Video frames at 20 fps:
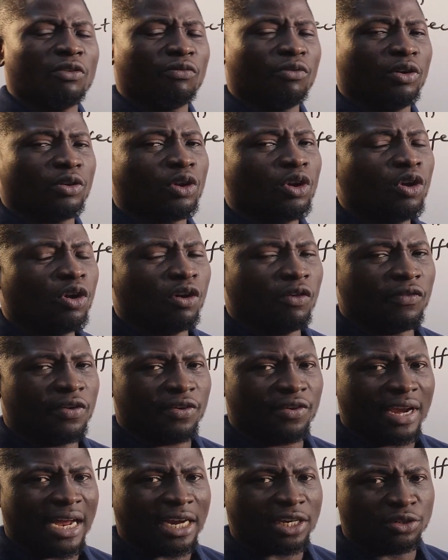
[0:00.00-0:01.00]
of what of a
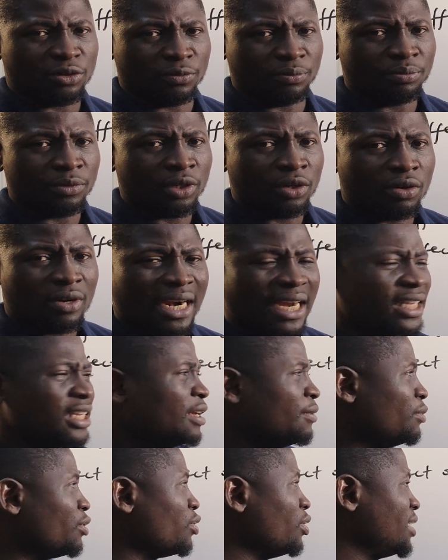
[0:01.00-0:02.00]
reaction, all right?
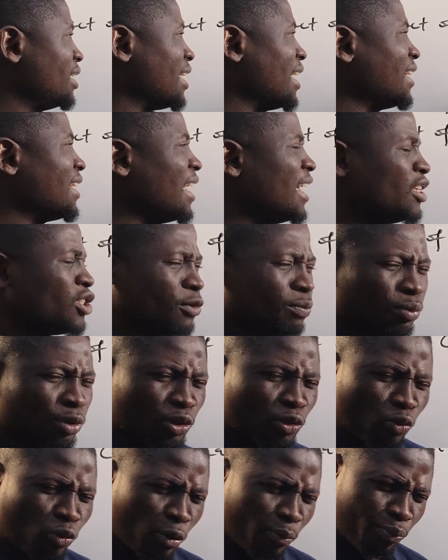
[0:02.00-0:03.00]
Because the catalyst is
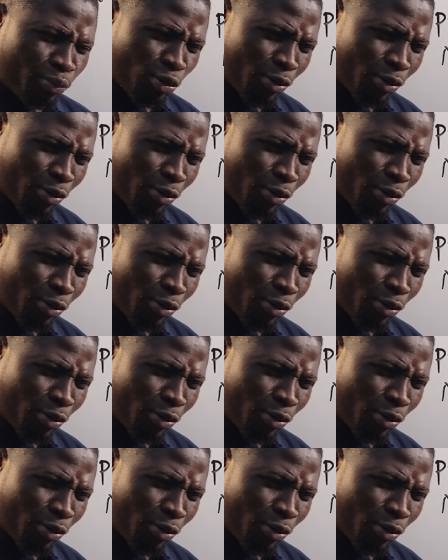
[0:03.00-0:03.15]
supposed to what